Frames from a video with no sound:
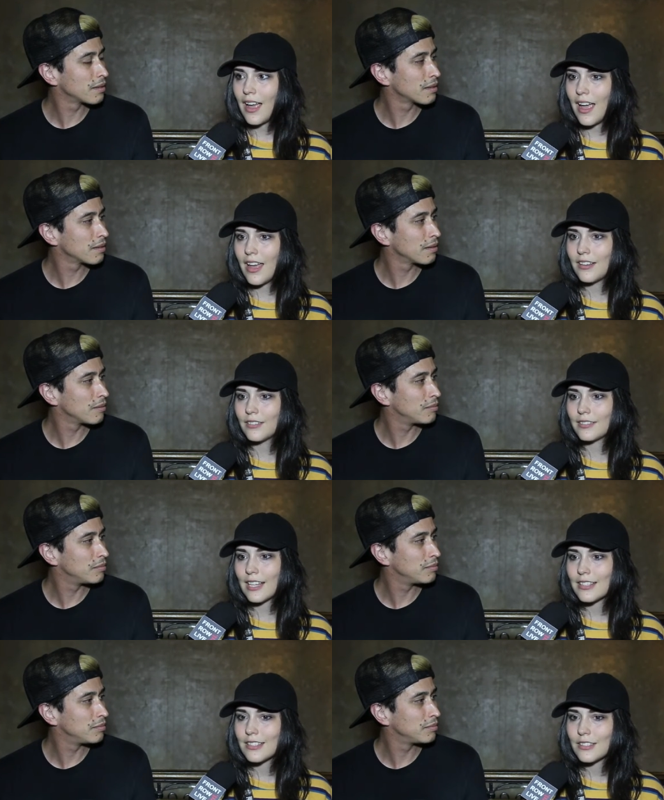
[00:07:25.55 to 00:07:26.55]
Speaker 1: and
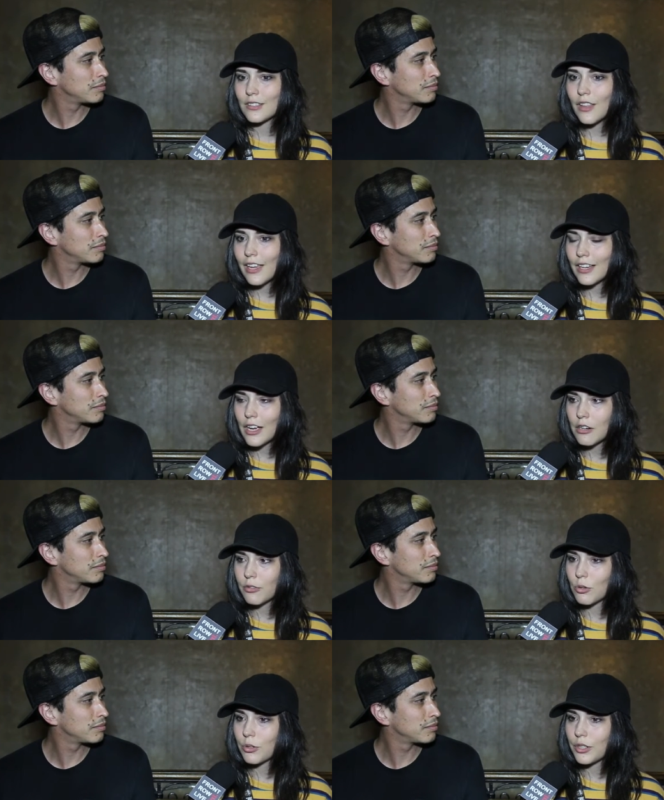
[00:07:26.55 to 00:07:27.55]
that's like kind
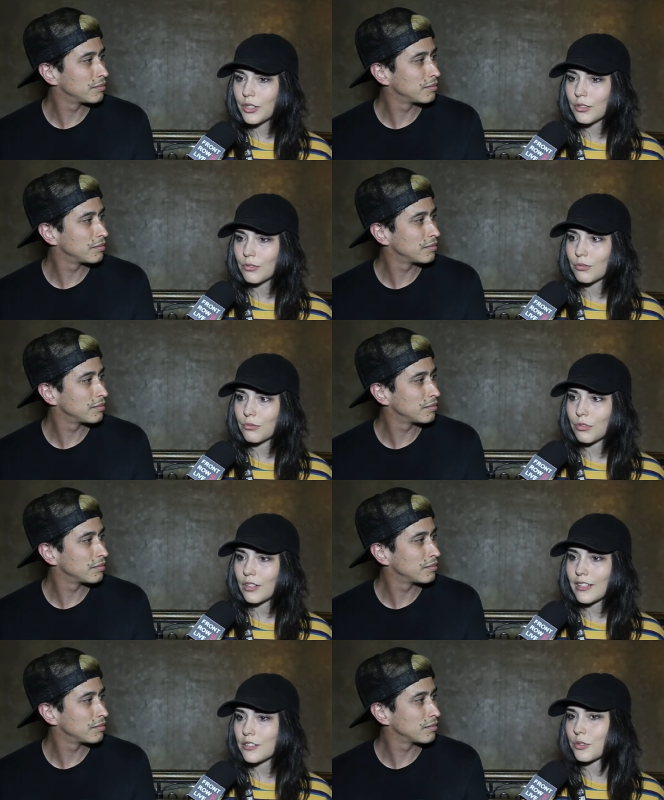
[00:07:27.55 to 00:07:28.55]
of all you can
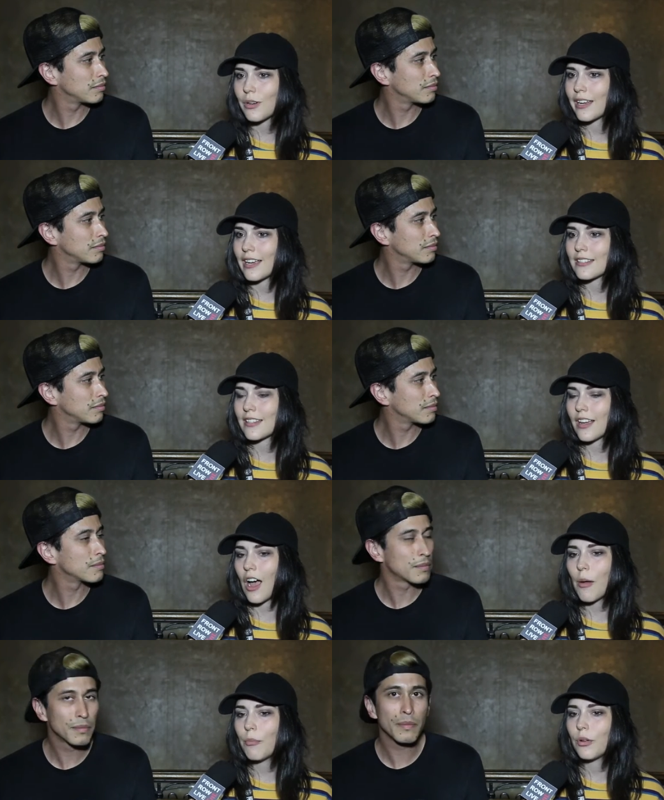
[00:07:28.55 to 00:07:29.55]
really do i guess like
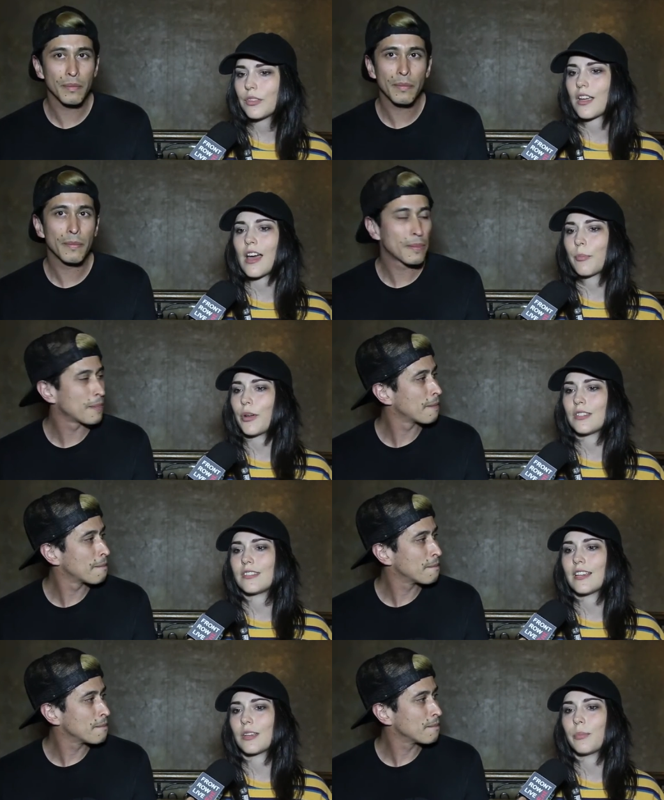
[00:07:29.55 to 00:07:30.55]
i'm not the kind of
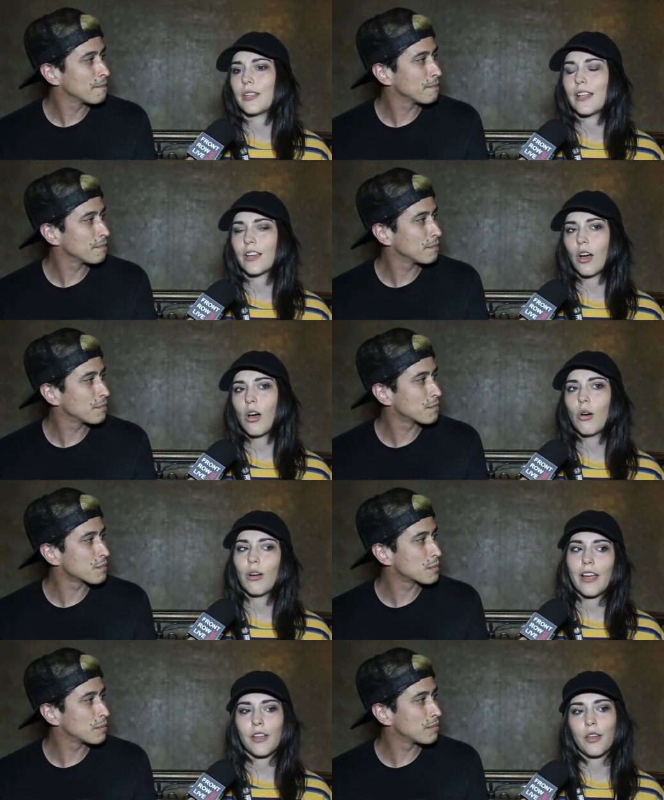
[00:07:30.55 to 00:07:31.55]
person that can be like
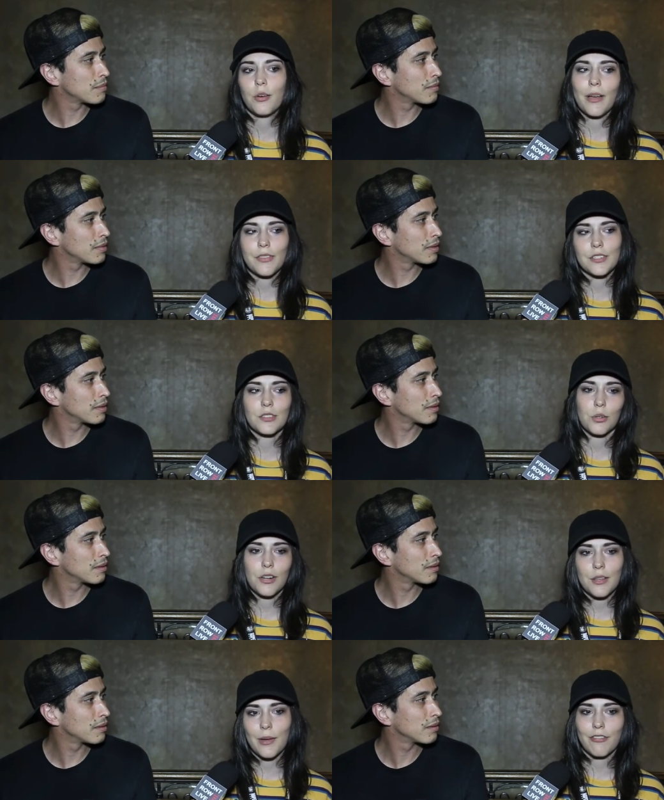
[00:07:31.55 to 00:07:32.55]
oh i heard about this
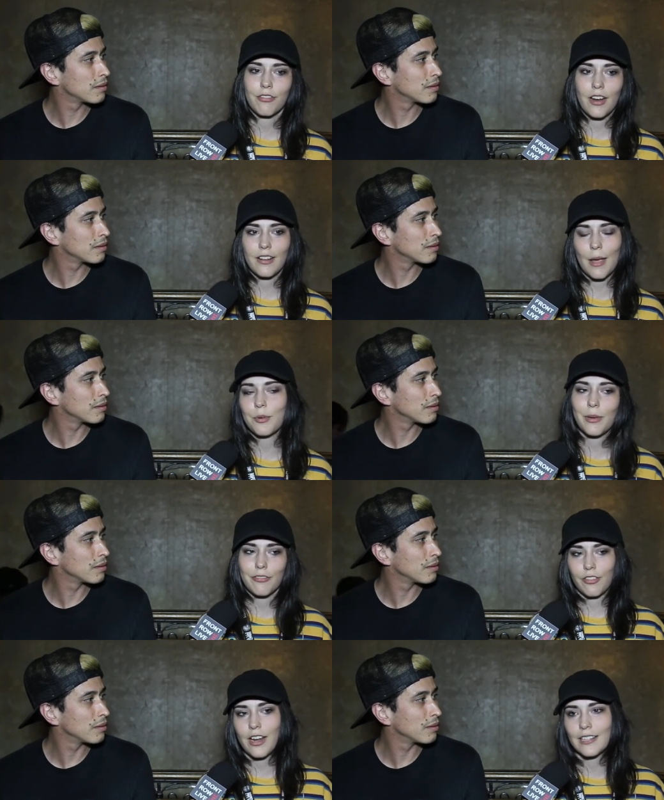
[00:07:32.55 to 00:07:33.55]
story that my friend happened to
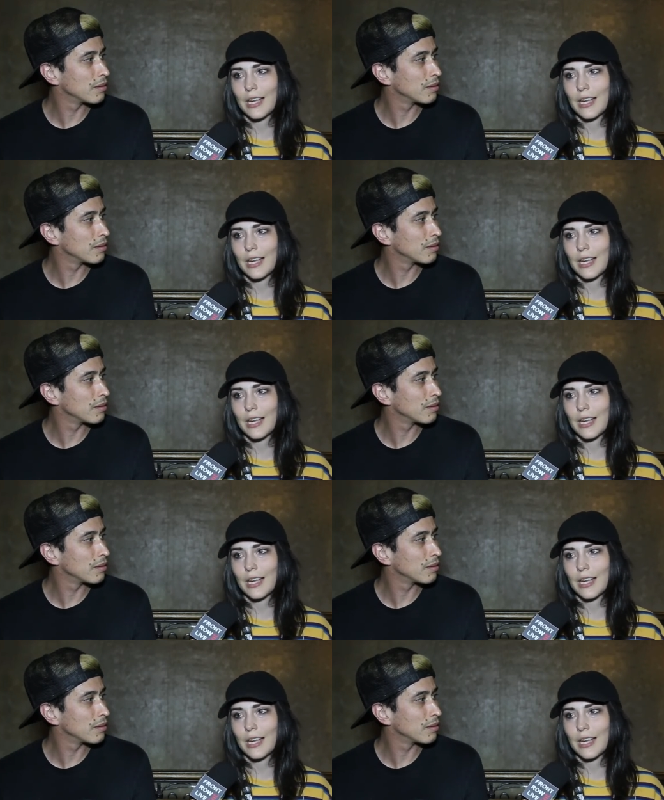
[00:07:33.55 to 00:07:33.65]
my friend